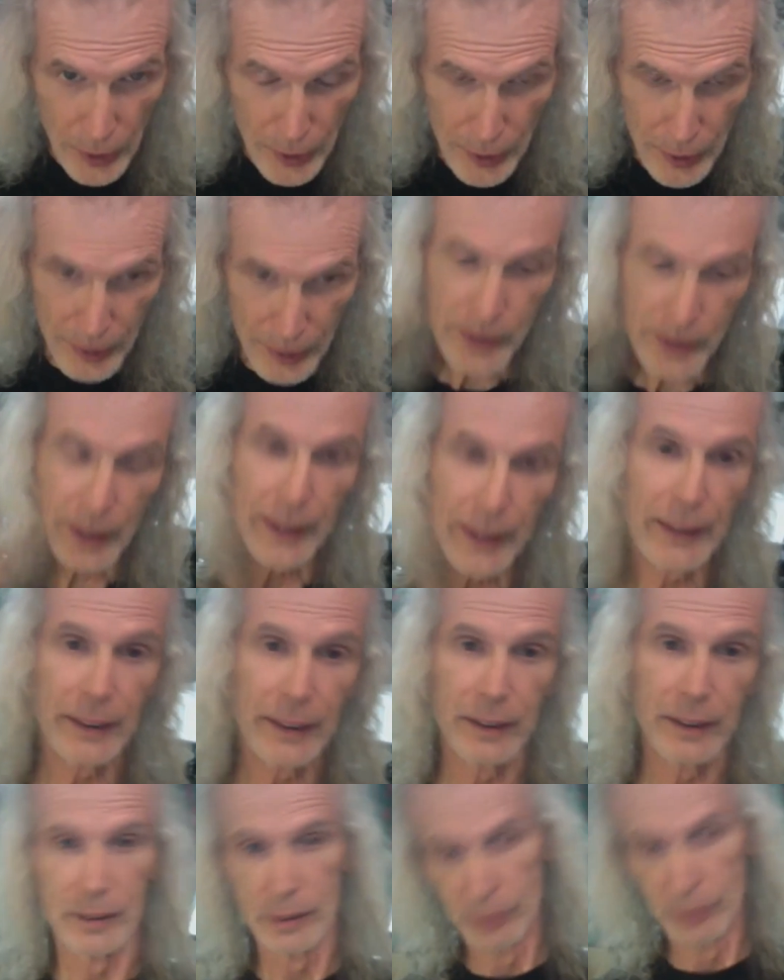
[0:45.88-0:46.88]
it's like
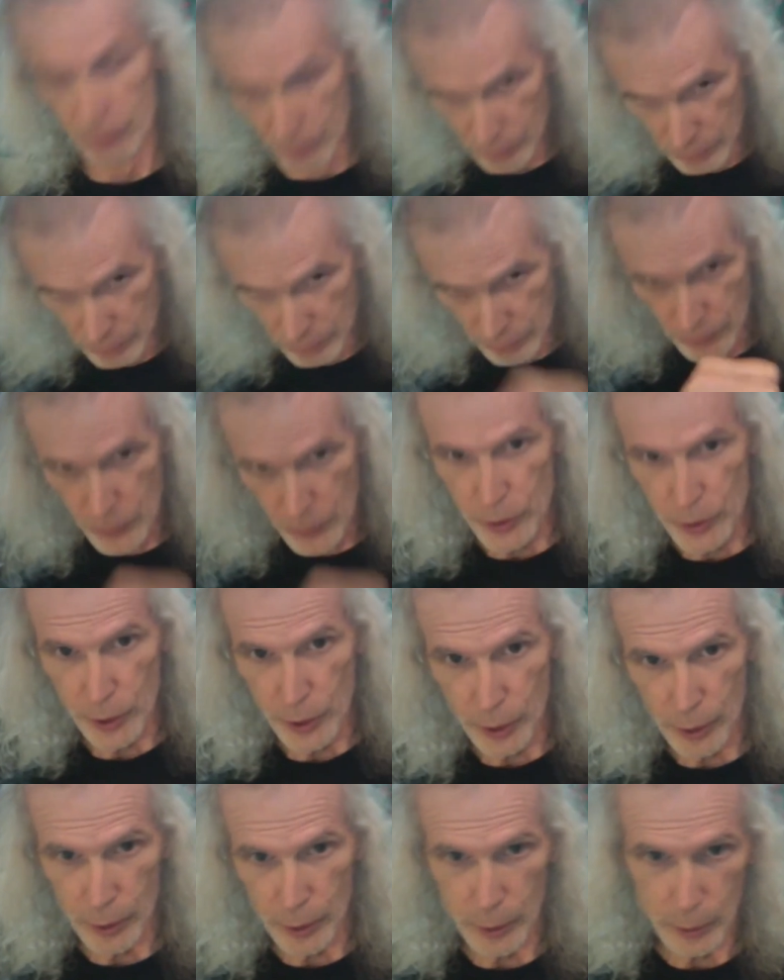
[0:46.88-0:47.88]

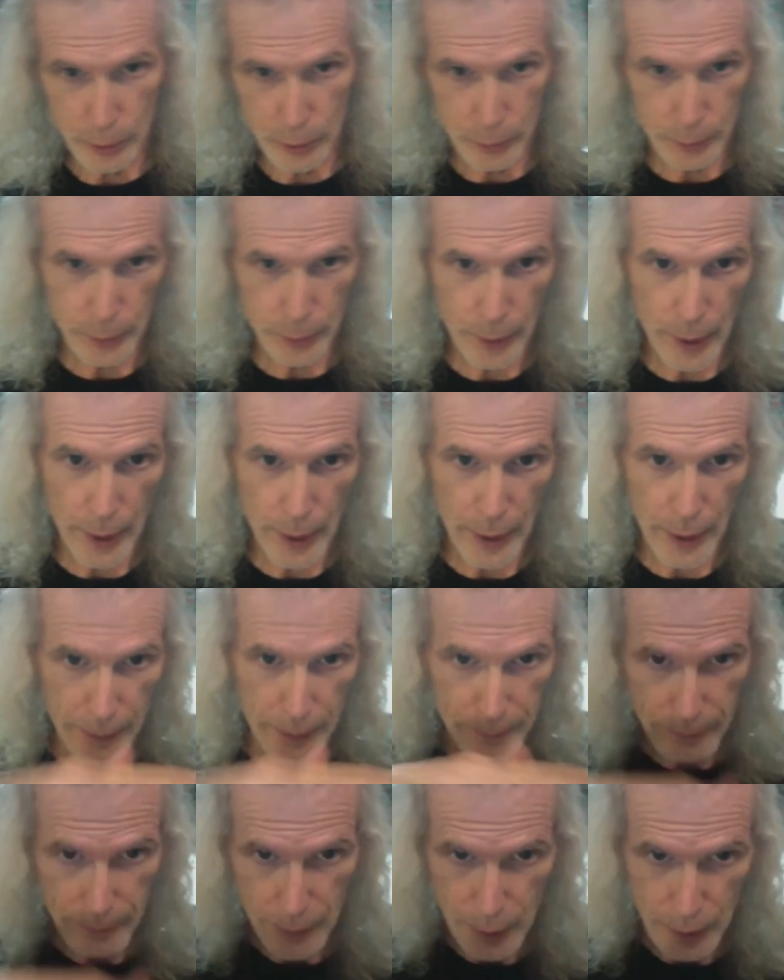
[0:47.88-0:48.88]
do, re,
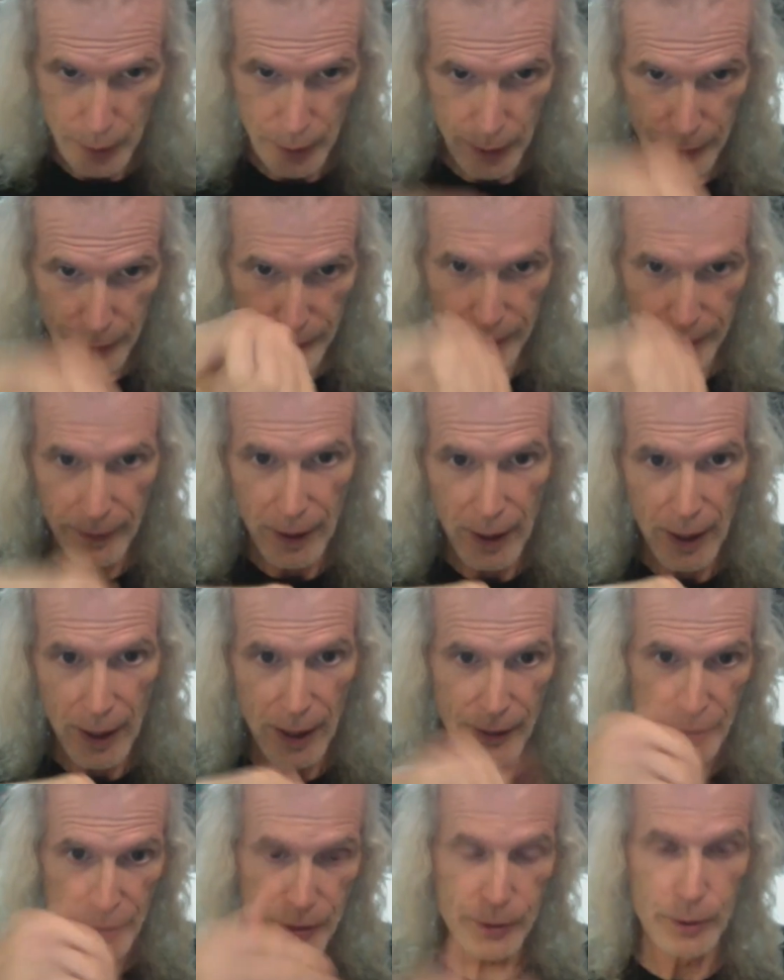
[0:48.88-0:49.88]
mi,
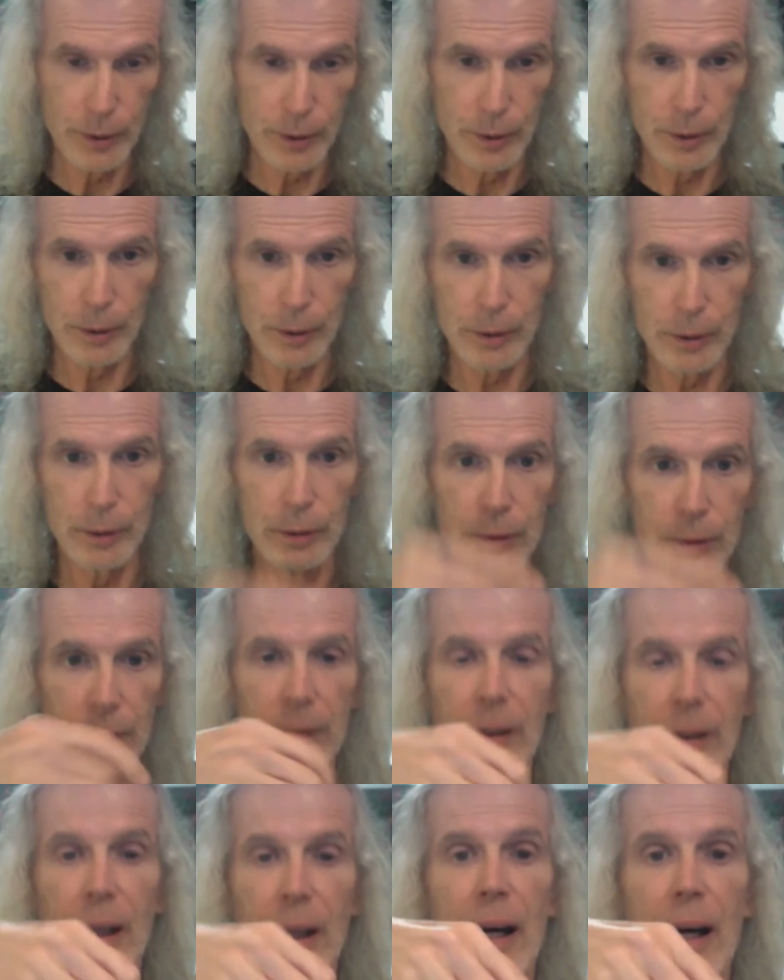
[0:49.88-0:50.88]
fa, sol,
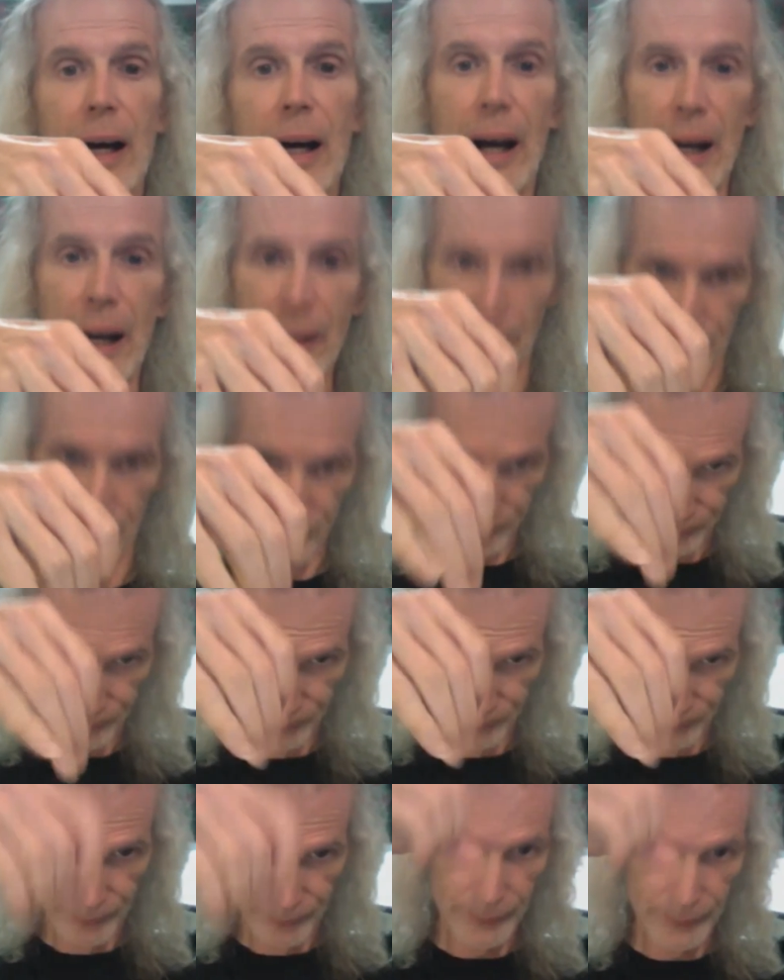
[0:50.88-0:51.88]
la,
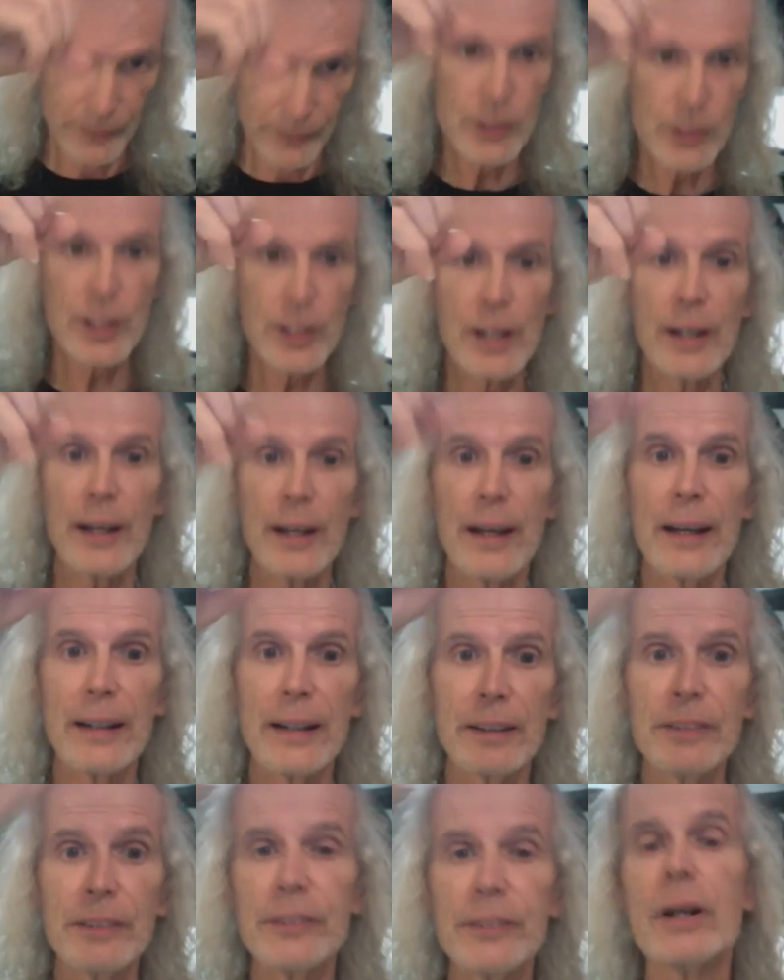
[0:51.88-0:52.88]

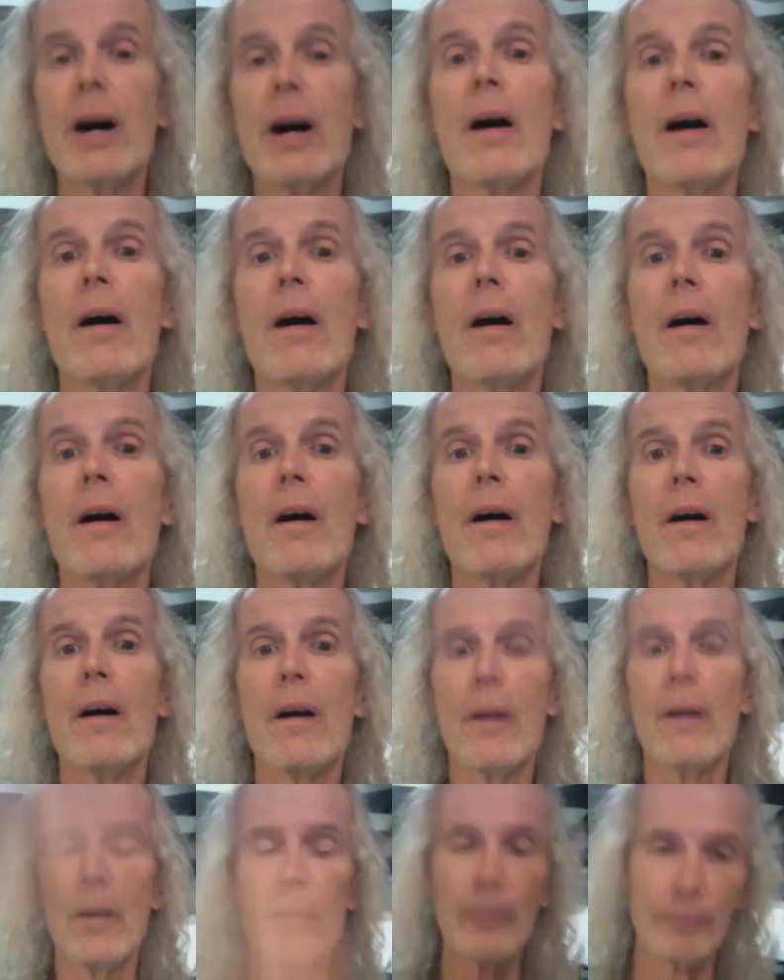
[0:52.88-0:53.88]
te,
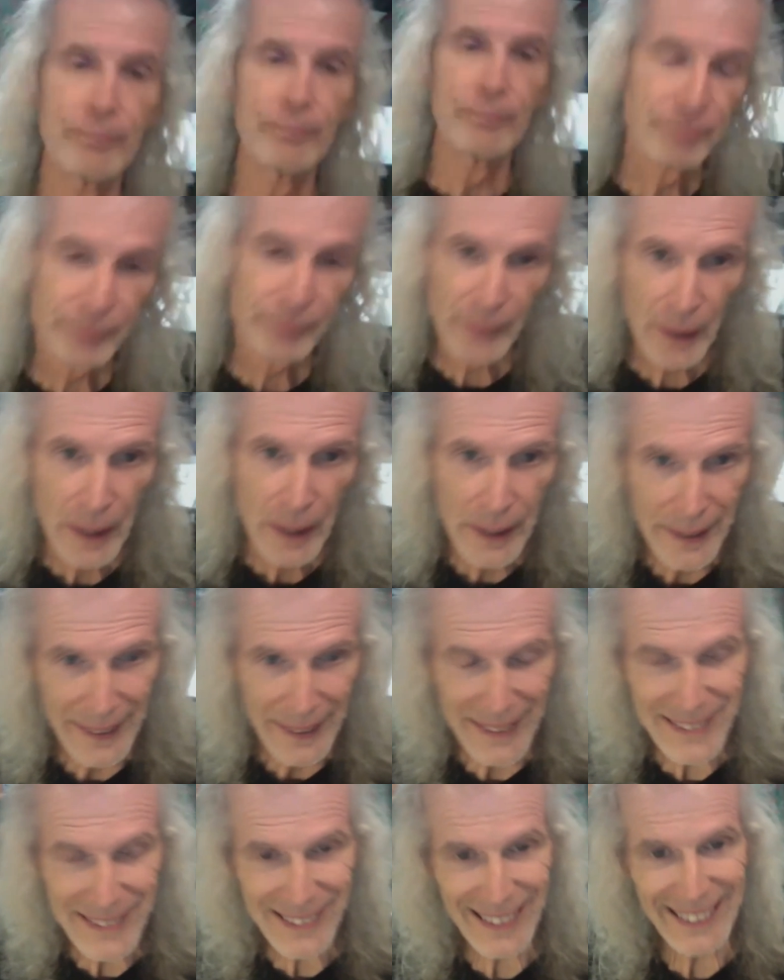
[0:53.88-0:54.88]
do.
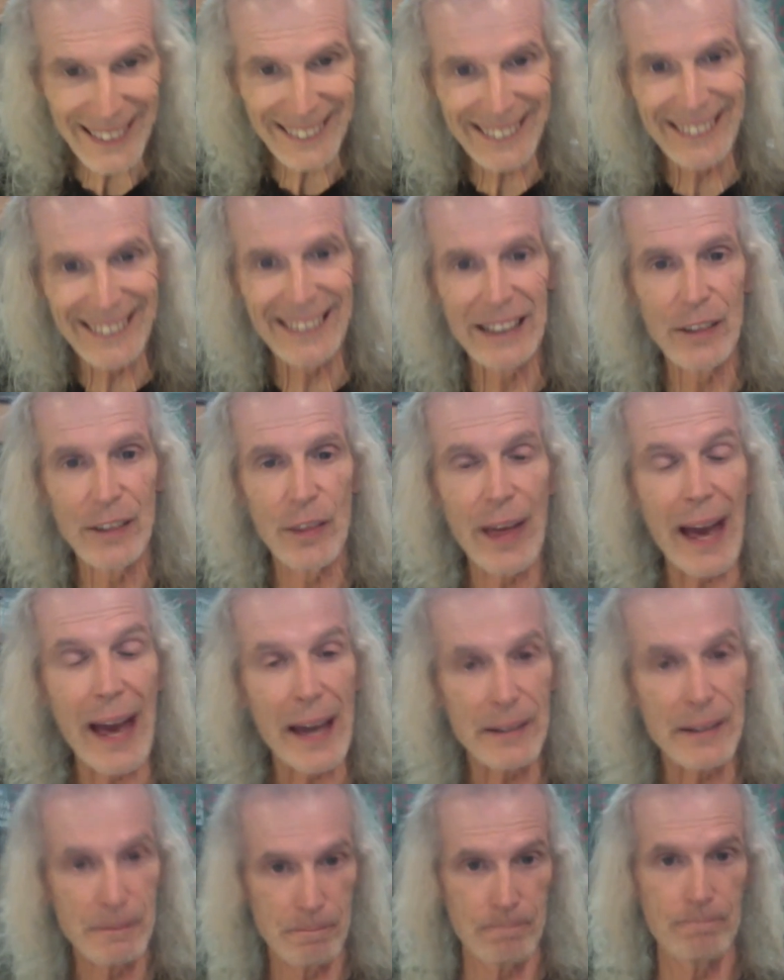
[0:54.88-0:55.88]
It's like
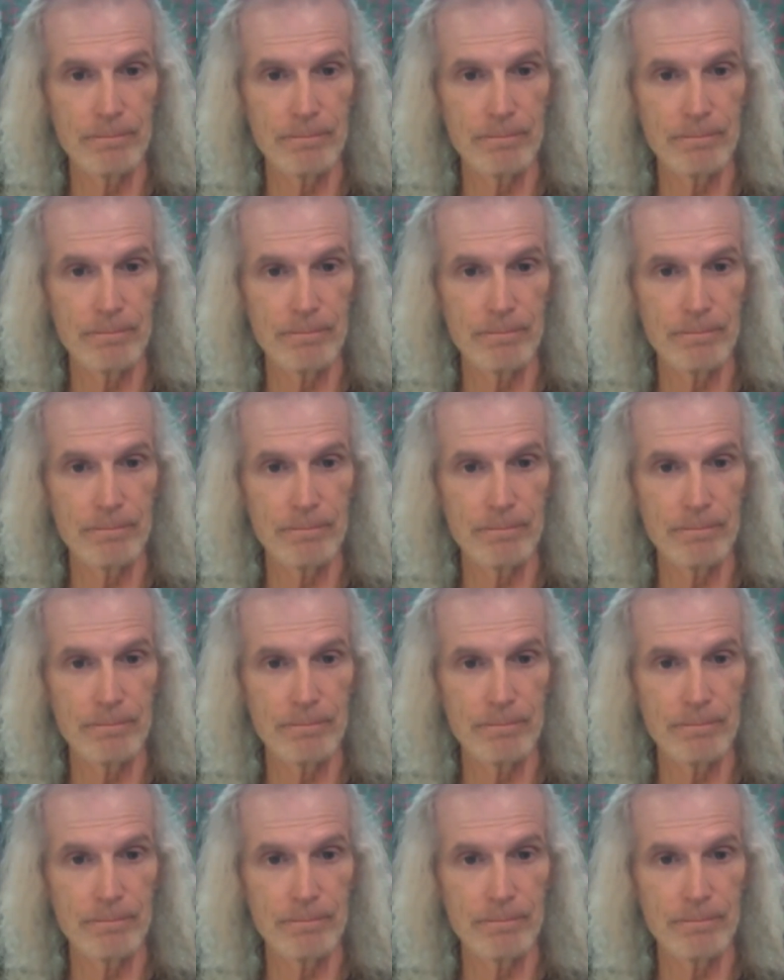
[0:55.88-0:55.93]
that.